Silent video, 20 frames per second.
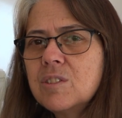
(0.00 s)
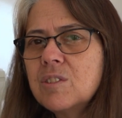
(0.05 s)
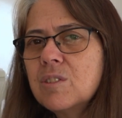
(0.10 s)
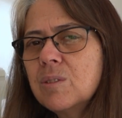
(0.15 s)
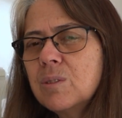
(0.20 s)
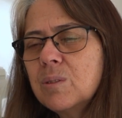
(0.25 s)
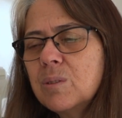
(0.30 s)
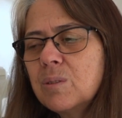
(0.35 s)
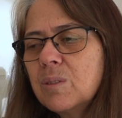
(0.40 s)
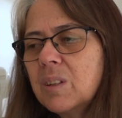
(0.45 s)

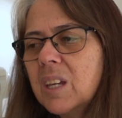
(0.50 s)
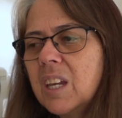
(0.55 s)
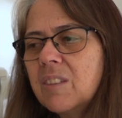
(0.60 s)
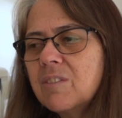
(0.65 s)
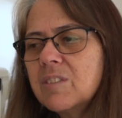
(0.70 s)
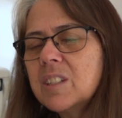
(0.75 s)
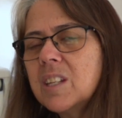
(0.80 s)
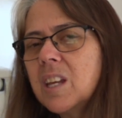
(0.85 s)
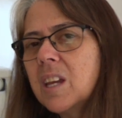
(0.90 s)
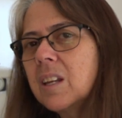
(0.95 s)
to
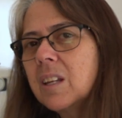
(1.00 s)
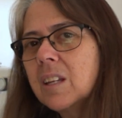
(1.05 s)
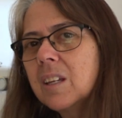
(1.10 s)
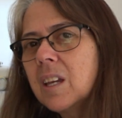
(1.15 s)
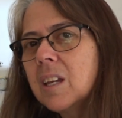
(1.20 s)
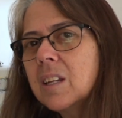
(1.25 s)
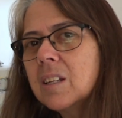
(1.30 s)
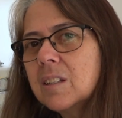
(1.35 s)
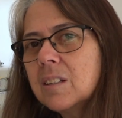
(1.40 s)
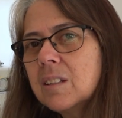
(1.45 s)
every now and
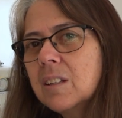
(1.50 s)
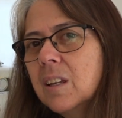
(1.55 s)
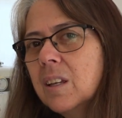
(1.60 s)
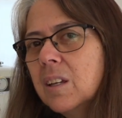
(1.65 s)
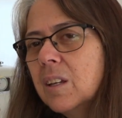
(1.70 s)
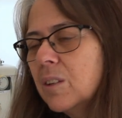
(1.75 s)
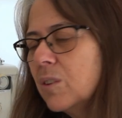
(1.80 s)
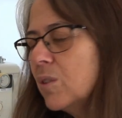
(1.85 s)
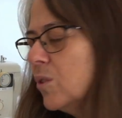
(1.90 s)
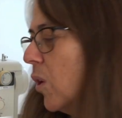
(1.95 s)
again
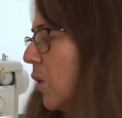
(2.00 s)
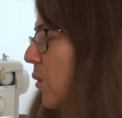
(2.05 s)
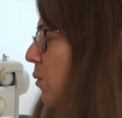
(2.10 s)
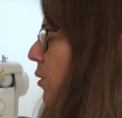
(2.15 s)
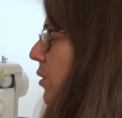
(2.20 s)
not